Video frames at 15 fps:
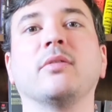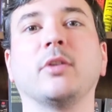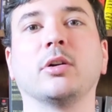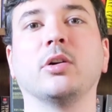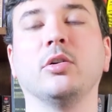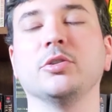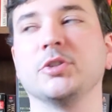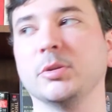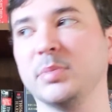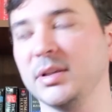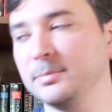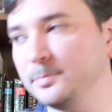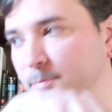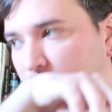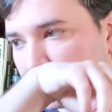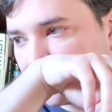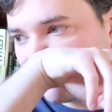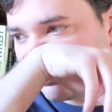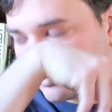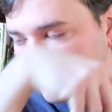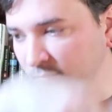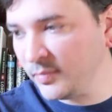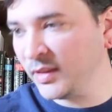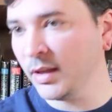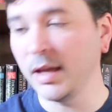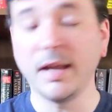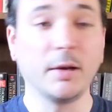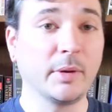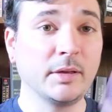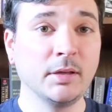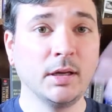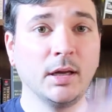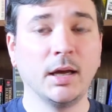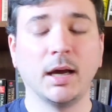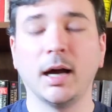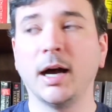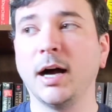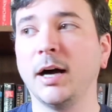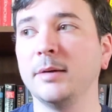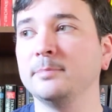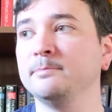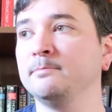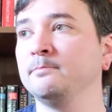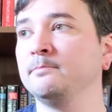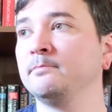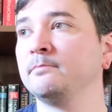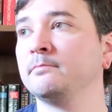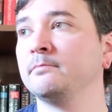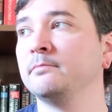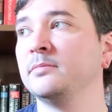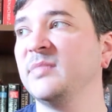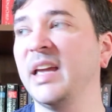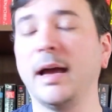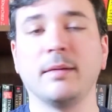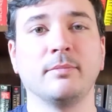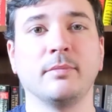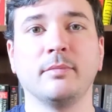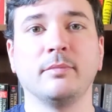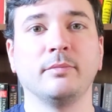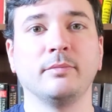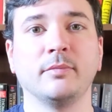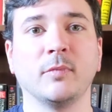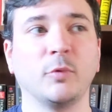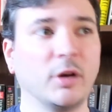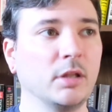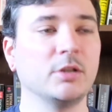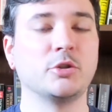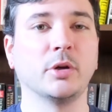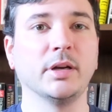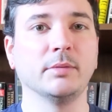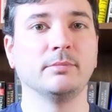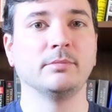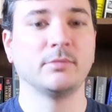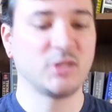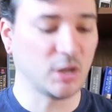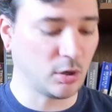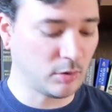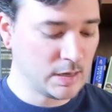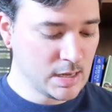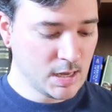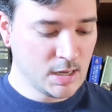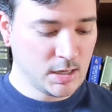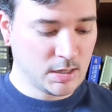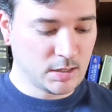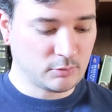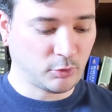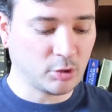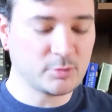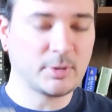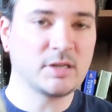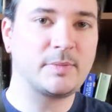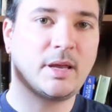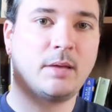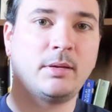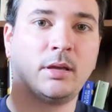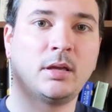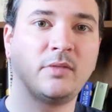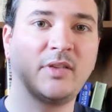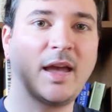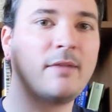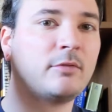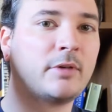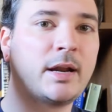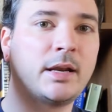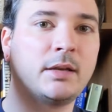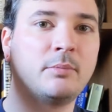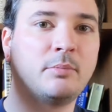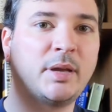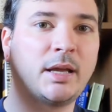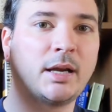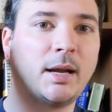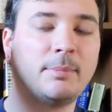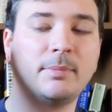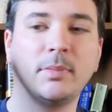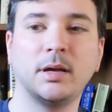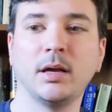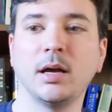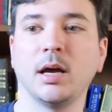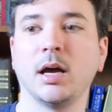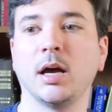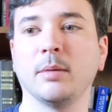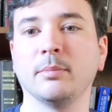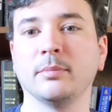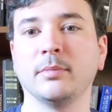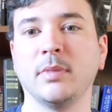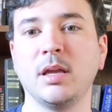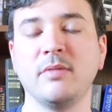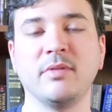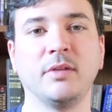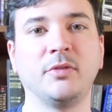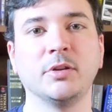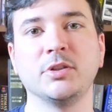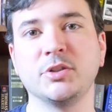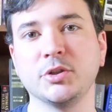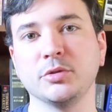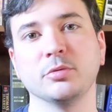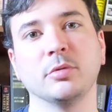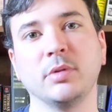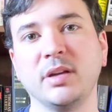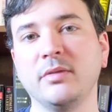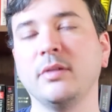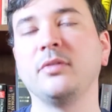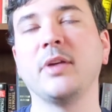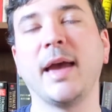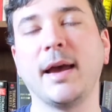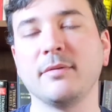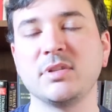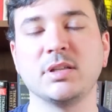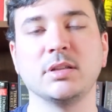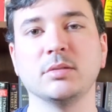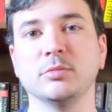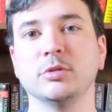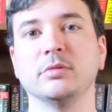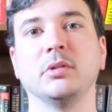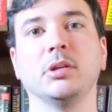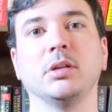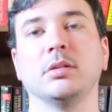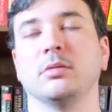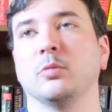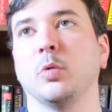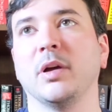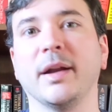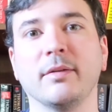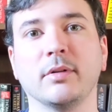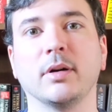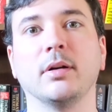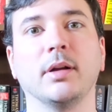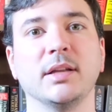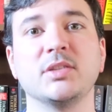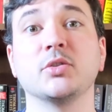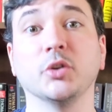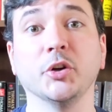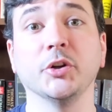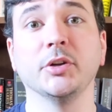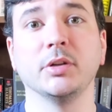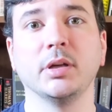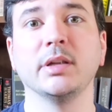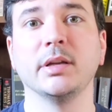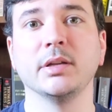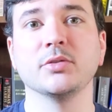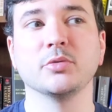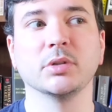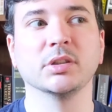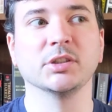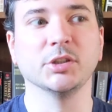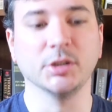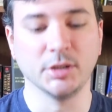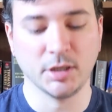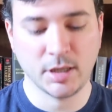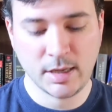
of our culture. But anyway, yeah, really enjoyed it. So Rosemary's Baby, if you haven't read it, pick it up. Even if you have seen the movie, whatever, it's good. It is really good.